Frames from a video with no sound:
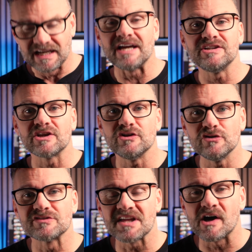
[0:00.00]
and you can
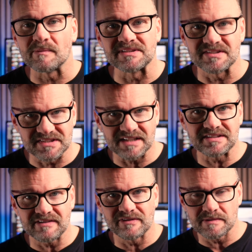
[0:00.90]
use that up to
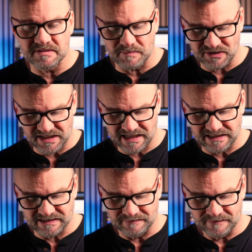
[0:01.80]
60 frames per second,